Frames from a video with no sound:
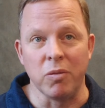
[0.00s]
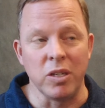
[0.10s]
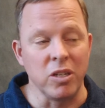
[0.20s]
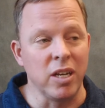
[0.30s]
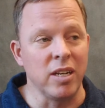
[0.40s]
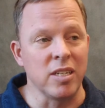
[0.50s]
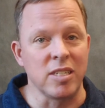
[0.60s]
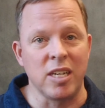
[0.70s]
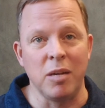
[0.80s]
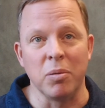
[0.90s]
When you get into
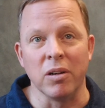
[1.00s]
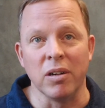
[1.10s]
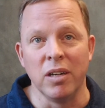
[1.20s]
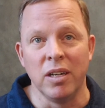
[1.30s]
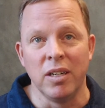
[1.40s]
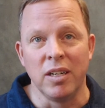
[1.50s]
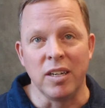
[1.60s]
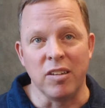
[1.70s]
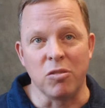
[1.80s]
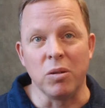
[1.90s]
taper,
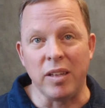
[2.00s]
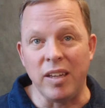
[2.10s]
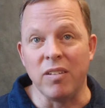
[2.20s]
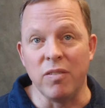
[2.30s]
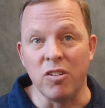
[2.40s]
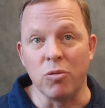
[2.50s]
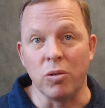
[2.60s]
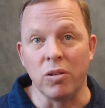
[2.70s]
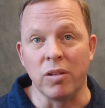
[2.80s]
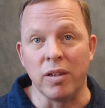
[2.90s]
gets really
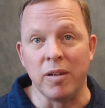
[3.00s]
individual,